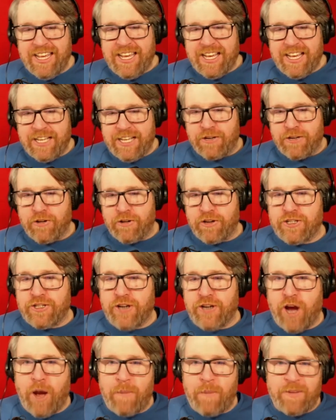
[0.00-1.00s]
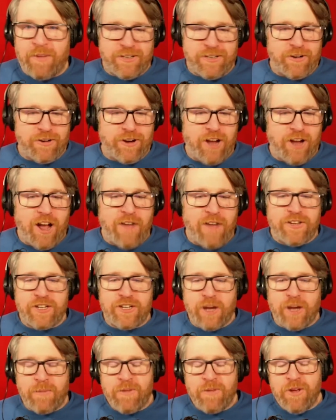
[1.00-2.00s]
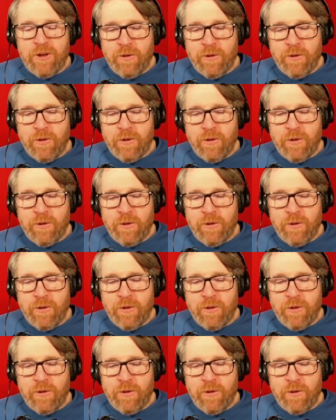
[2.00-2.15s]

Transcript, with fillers: Is there a shop? Is there a coffee shop?